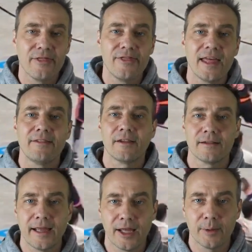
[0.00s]
then the
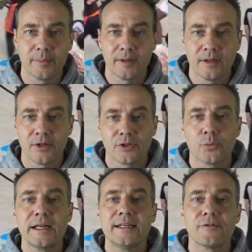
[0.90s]
layup.
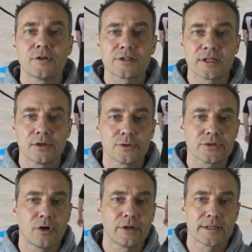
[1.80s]
Three different skills
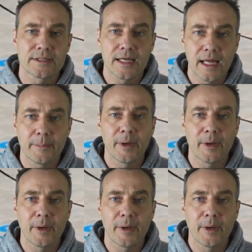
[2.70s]
on the same